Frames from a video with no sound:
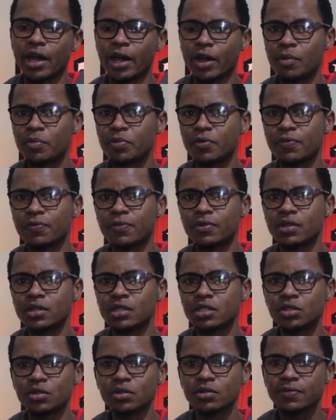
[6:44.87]
I hope you found
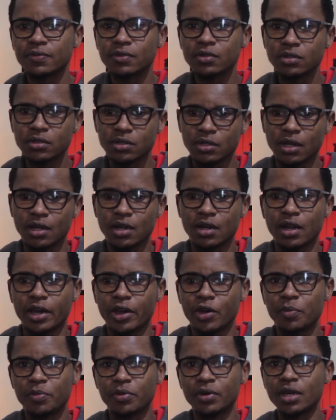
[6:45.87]
this useful, and I
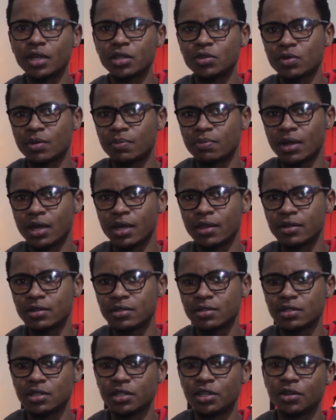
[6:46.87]
hope you get to apply
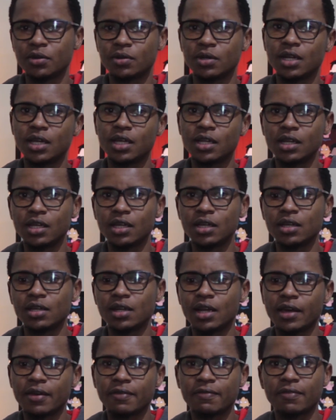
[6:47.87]
this in your daily
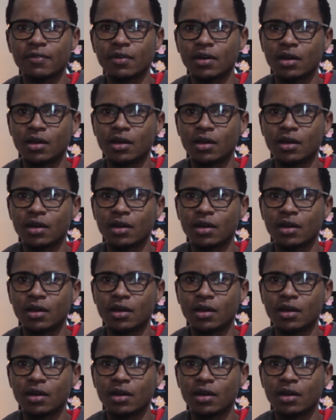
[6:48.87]
life